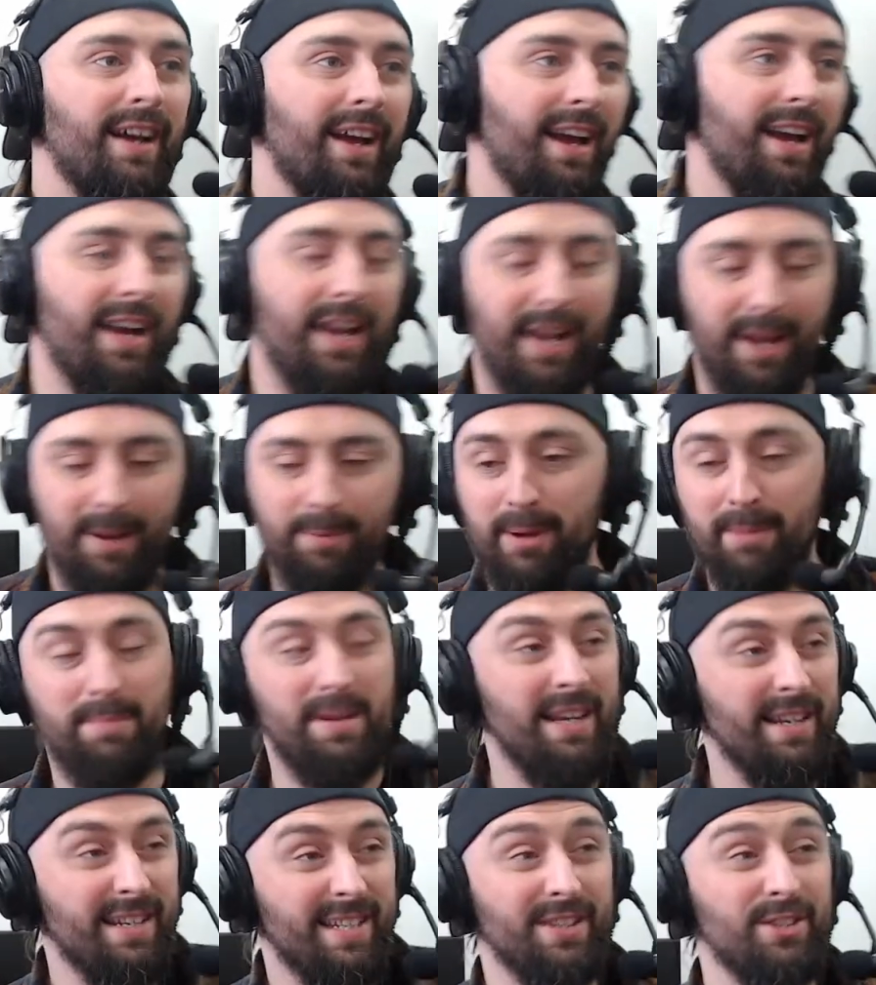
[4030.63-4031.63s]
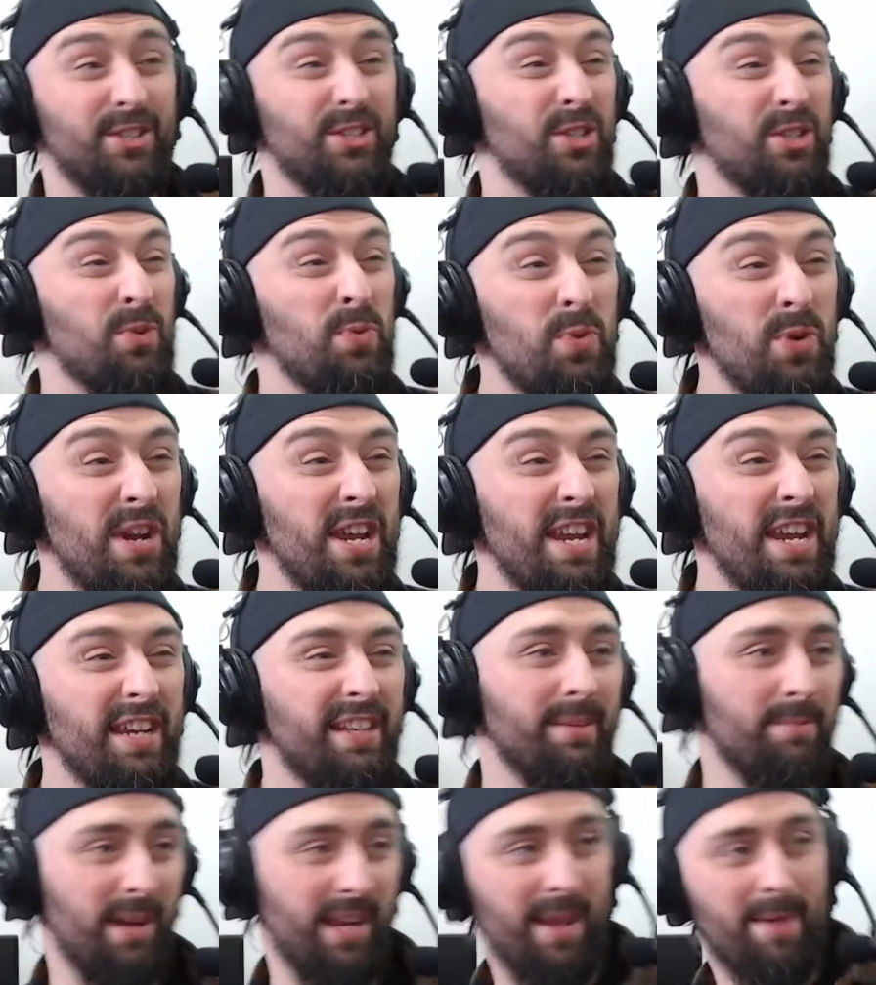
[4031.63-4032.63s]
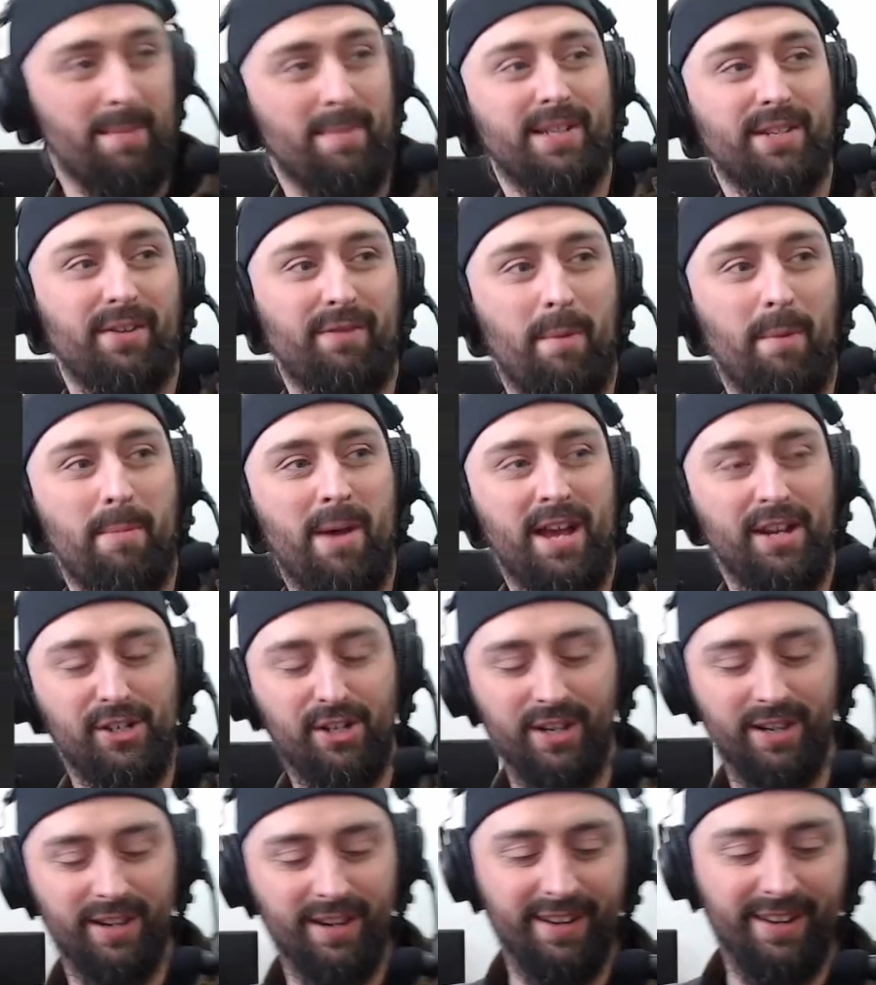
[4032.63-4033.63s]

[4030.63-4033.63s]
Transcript: But 1 million sounds sweet. I might get myself a badge.